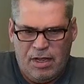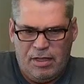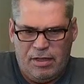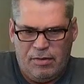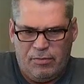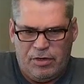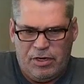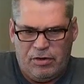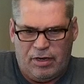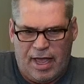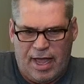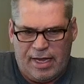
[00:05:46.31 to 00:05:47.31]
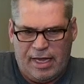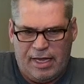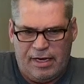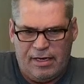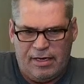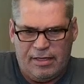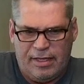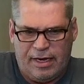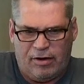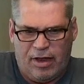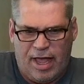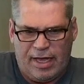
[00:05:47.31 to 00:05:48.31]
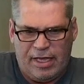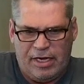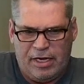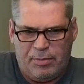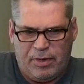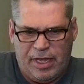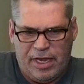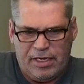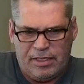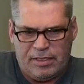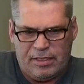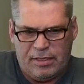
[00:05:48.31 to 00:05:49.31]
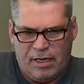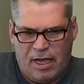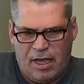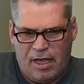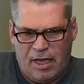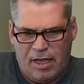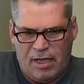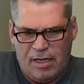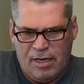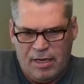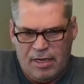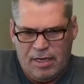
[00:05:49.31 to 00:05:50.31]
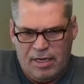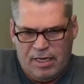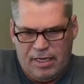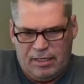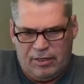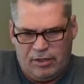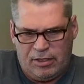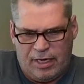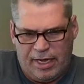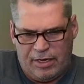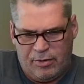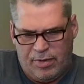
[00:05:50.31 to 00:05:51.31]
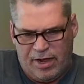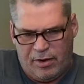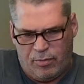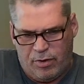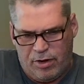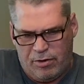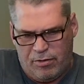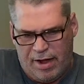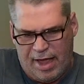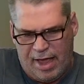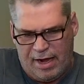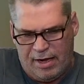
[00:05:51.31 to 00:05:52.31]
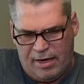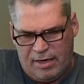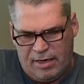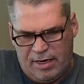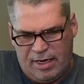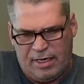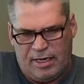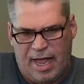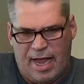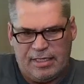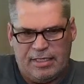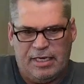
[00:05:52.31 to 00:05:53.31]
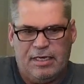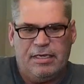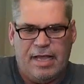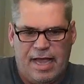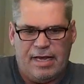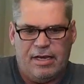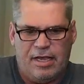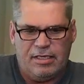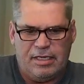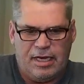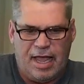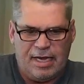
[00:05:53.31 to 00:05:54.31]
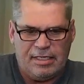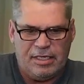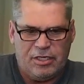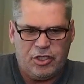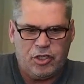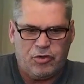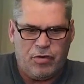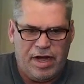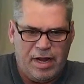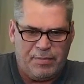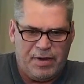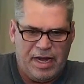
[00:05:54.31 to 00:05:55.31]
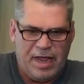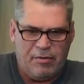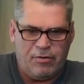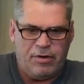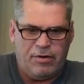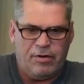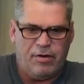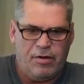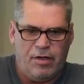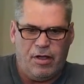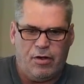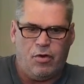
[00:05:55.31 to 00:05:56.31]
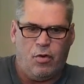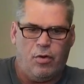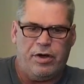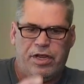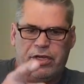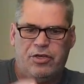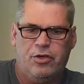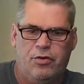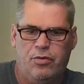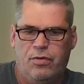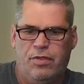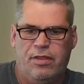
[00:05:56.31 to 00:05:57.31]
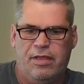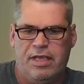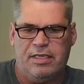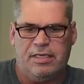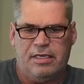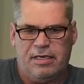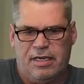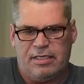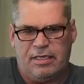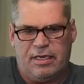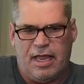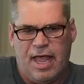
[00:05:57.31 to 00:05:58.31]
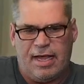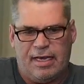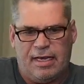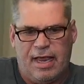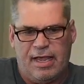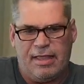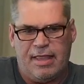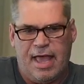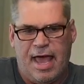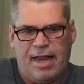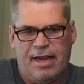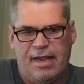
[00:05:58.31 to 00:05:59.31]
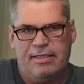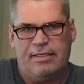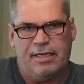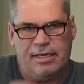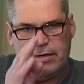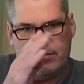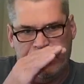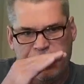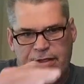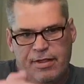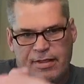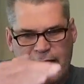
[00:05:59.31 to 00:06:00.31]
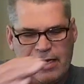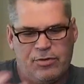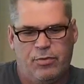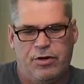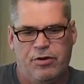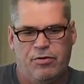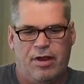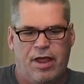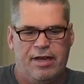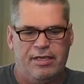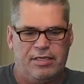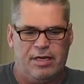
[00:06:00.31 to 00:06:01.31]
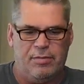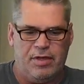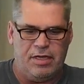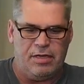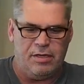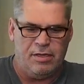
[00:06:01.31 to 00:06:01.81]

Then when you lock it, that'll lock it into place. It looks like no matter where you're at, it locks it. Yeah, it does. It locks it straight up and down according to this. It doesn't lock it like that, as in that's where your line's going to be.